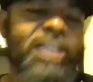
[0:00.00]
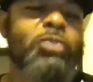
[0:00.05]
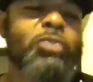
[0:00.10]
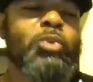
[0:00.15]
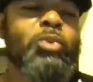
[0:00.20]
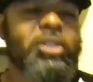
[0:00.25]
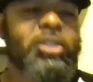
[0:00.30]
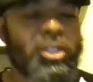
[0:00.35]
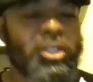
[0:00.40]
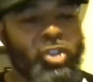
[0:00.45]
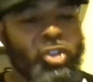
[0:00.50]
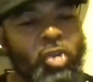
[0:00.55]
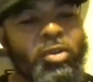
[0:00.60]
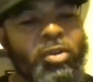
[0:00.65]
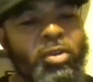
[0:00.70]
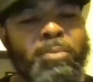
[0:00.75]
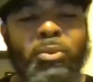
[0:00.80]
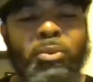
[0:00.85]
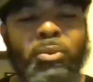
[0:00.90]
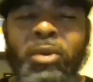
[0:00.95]
was a
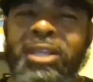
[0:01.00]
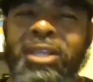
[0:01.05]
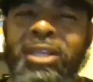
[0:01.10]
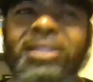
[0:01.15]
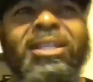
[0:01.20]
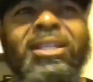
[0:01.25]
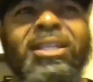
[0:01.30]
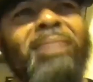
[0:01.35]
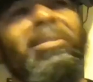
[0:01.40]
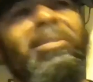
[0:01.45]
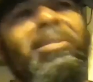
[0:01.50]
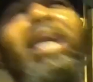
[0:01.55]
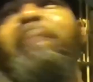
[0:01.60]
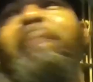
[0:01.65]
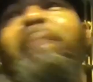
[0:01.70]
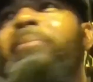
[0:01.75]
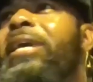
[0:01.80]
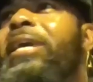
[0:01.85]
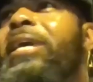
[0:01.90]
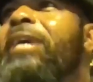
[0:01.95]
turning point, because I'm like,
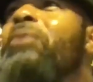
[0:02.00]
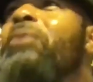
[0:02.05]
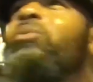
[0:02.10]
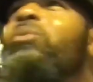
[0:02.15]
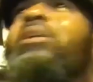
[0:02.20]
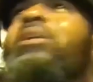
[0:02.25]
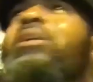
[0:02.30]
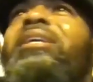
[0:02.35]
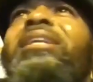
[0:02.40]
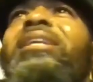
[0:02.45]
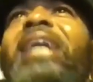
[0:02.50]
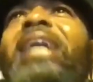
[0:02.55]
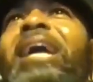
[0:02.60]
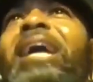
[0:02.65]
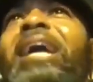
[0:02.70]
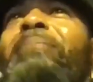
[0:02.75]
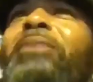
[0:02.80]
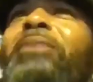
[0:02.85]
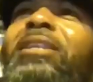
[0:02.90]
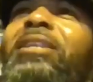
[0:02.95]
man, what can
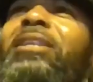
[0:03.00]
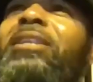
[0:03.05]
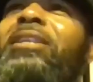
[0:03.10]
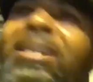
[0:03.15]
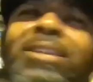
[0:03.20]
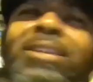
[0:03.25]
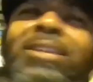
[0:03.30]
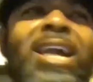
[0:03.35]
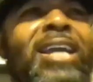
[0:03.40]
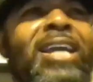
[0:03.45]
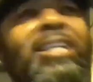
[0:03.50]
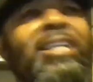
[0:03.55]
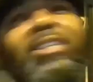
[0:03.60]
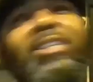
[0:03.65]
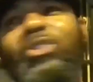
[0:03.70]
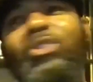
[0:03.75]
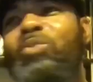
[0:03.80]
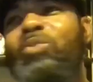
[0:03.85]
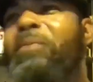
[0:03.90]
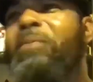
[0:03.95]
happen now? Like,
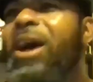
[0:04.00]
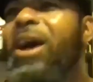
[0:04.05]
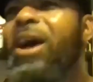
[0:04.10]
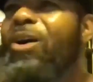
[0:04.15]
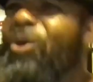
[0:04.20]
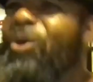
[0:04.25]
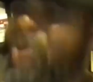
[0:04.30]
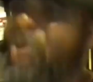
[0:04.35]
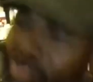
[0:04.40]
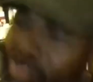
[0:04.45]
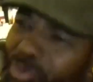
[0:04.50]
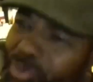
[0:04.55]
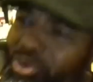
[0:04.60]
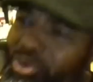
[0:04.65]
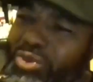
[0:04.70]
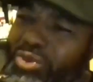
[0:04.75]
is you my uncle? You